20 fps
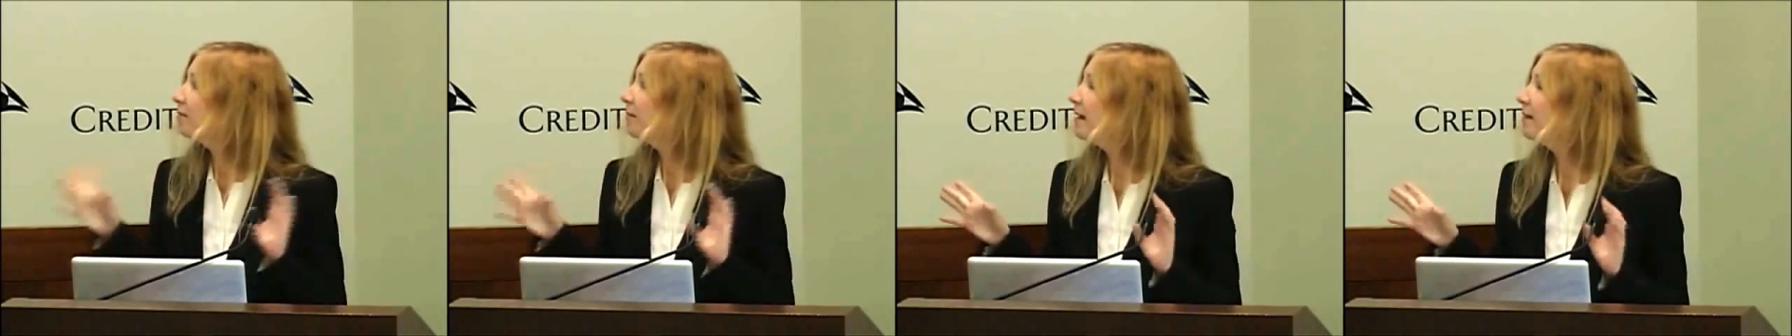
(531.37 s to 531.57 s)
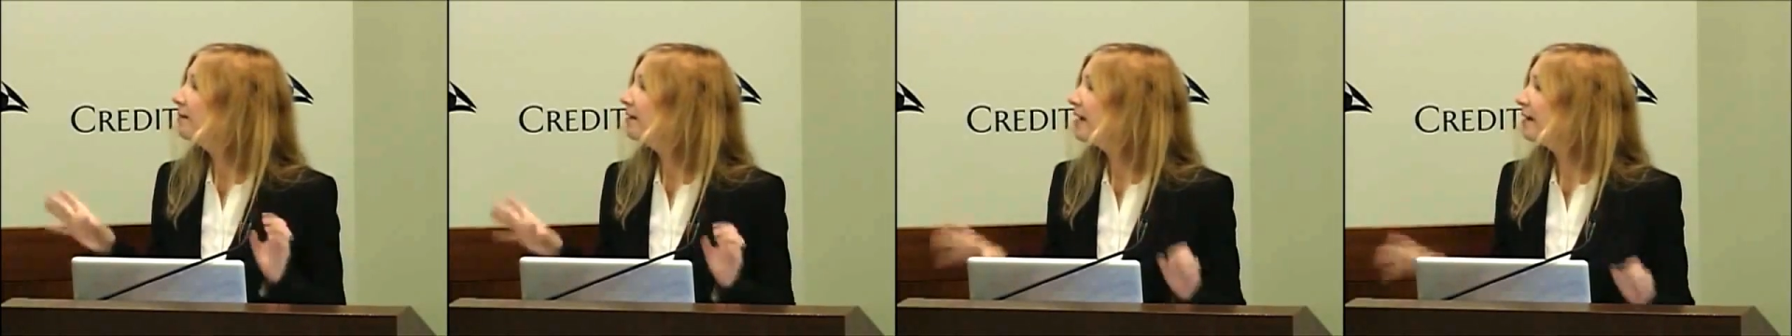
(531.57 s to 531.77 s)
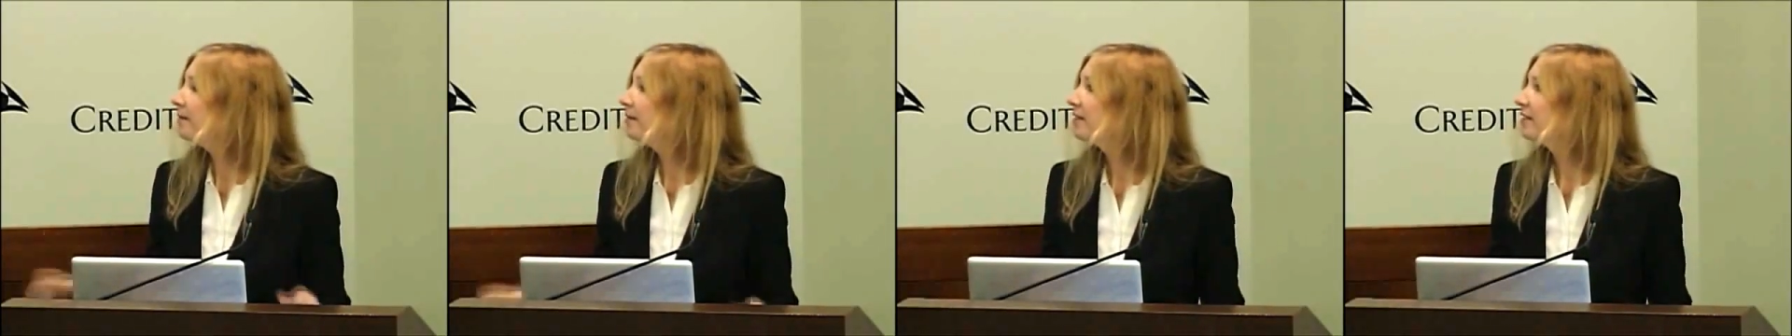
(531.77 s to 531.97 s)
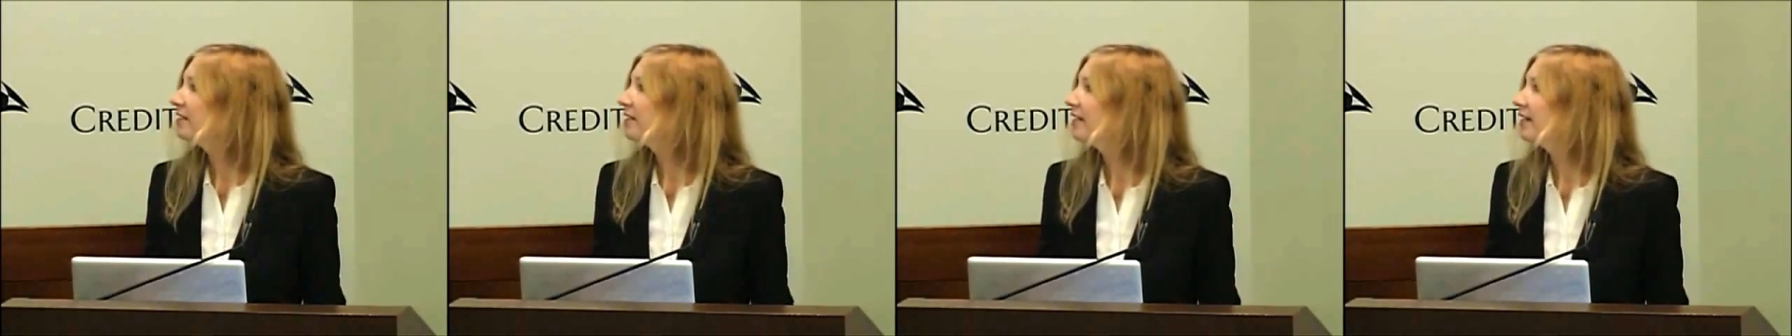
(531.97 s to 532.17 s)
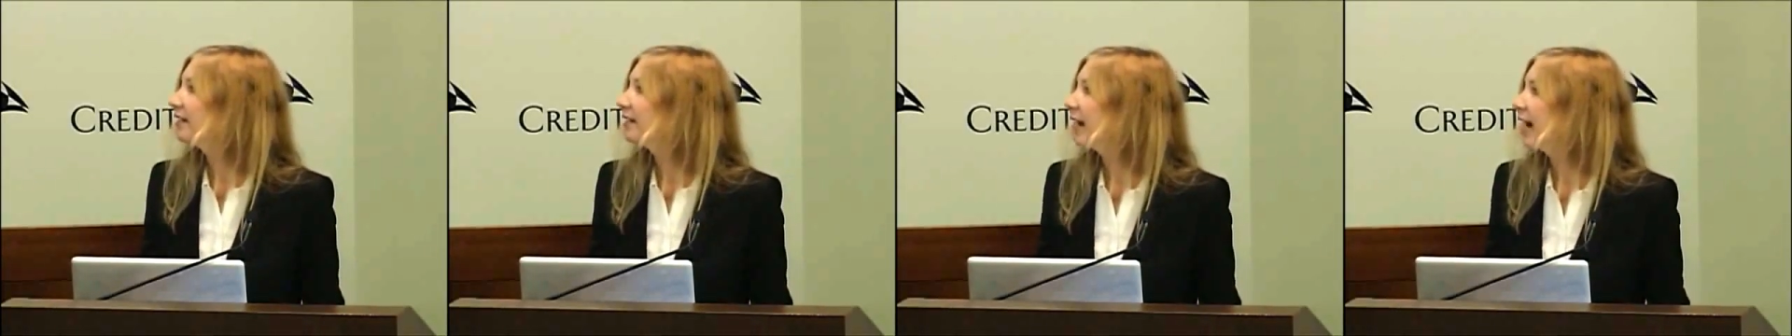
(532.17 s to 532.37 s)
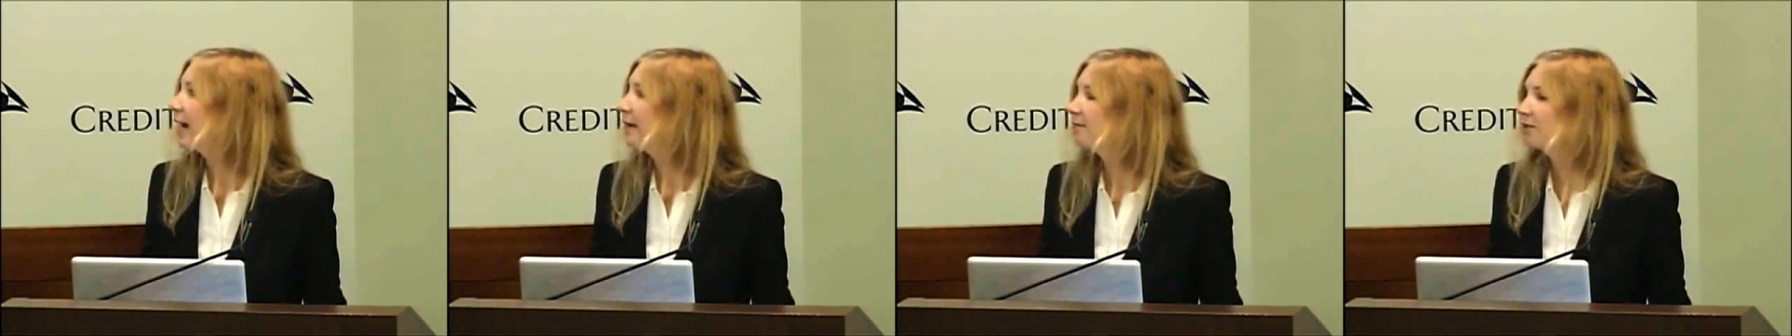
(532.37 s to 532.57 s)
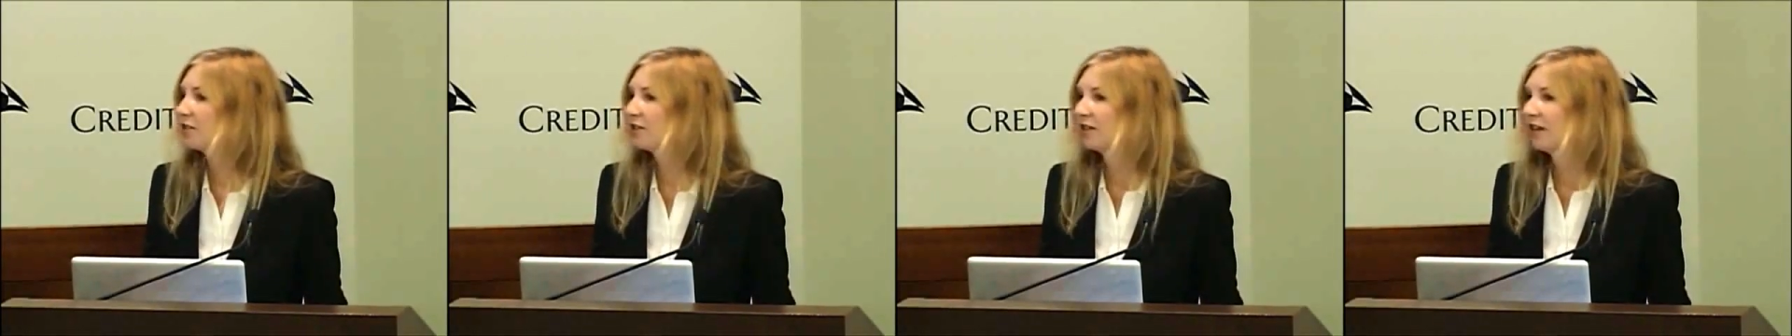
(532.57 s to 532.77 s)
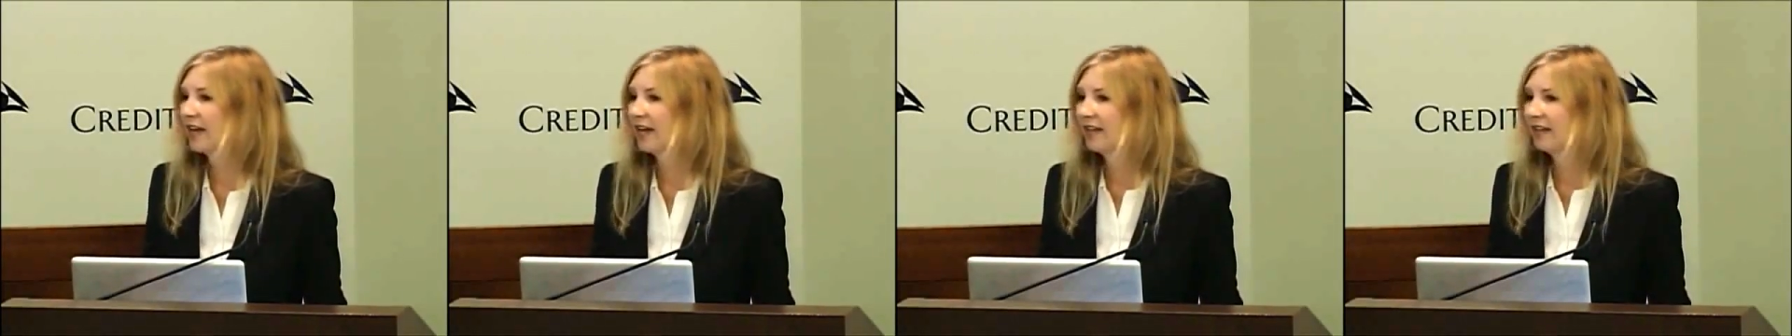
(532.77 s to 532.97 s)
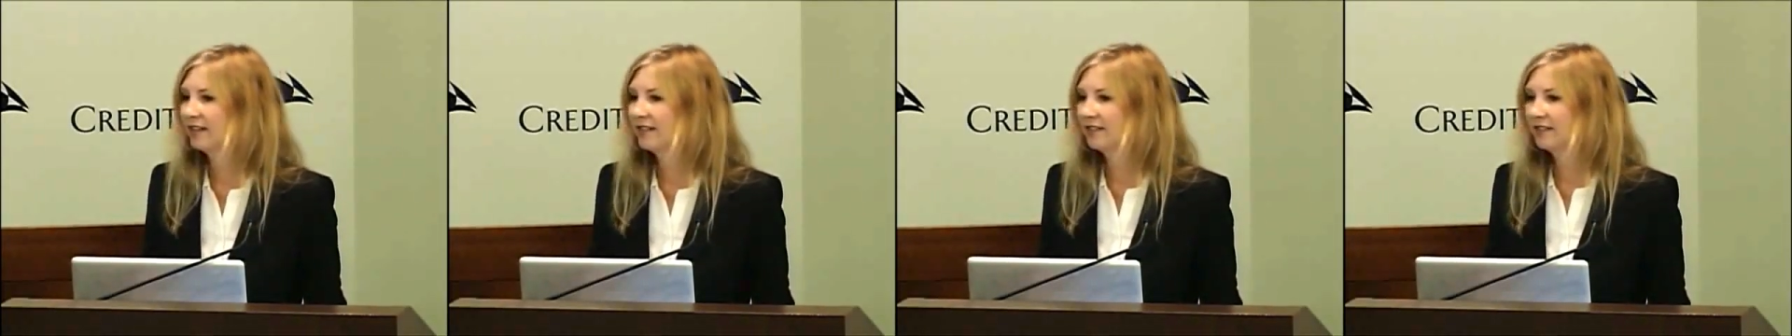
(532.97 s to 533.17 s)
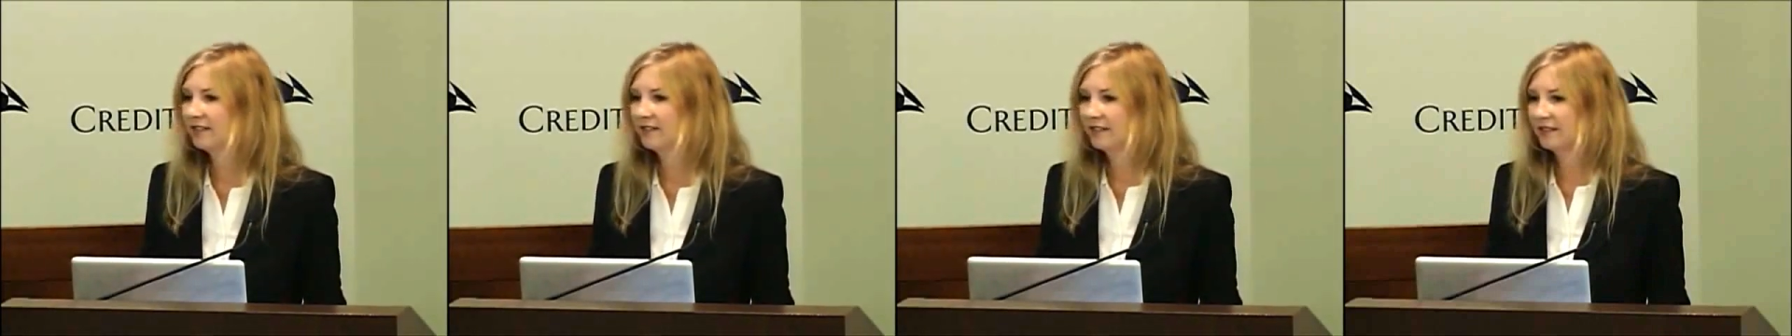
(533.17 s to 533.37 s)
may be able to capture
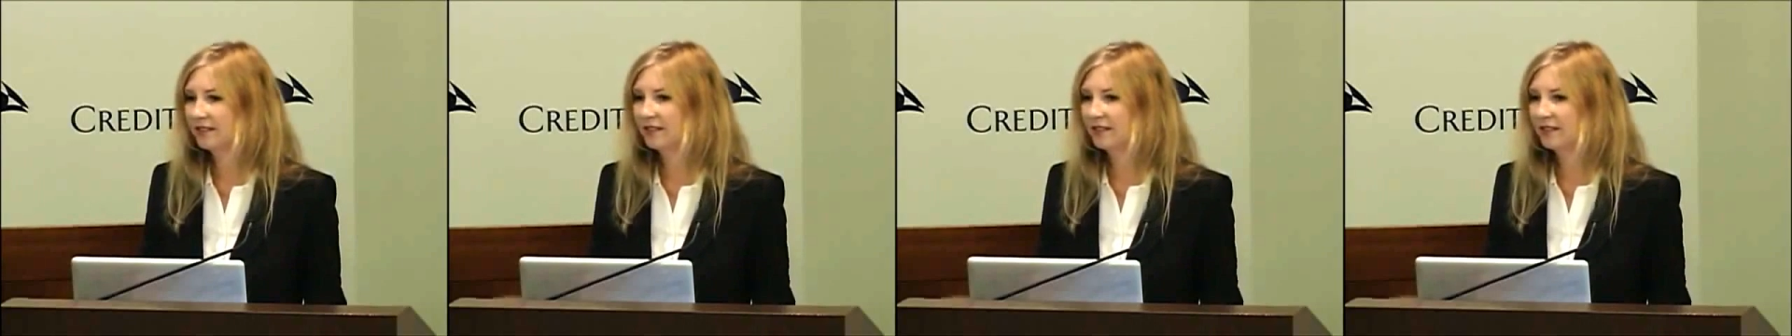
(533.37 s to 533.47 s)
and